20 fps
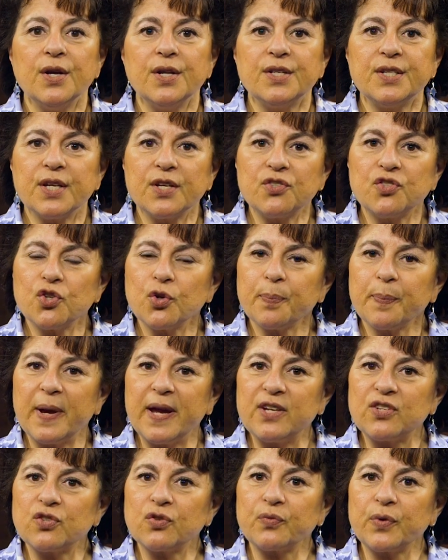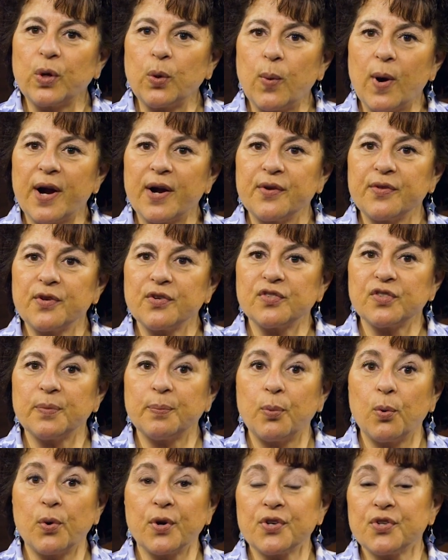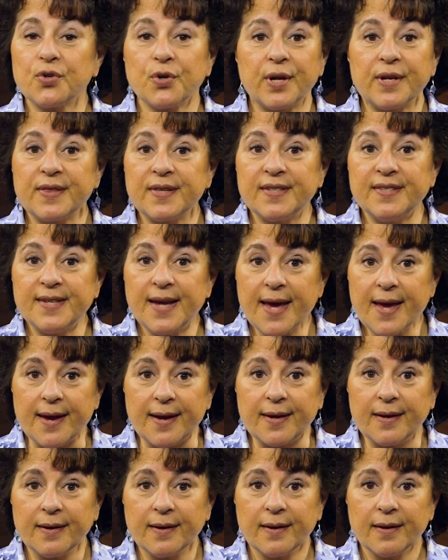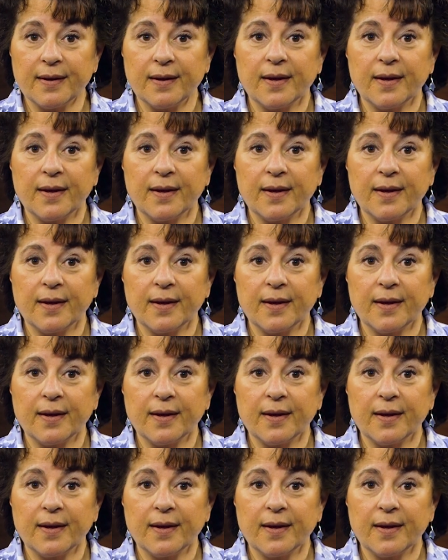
Does your patient require their support during the day?